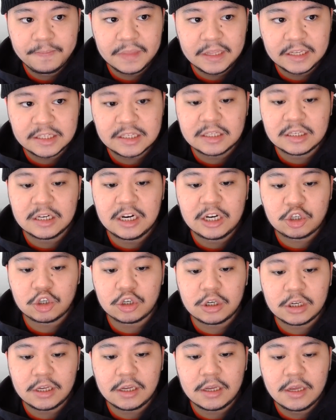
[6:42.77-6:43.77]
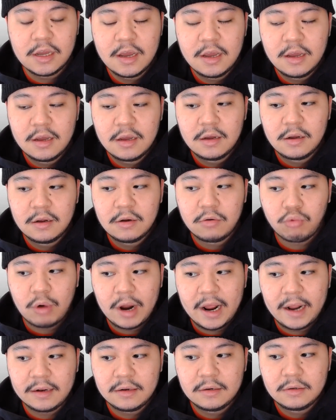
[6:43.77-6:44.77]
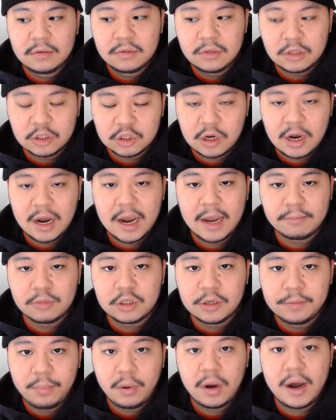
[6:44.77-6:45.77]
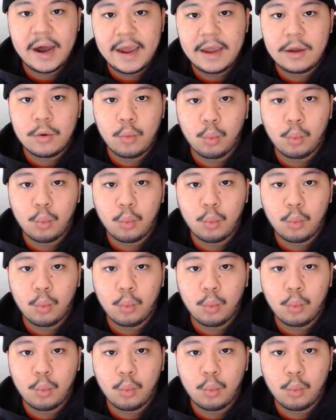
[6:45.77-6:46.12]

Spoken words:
This is literally right the time to buy.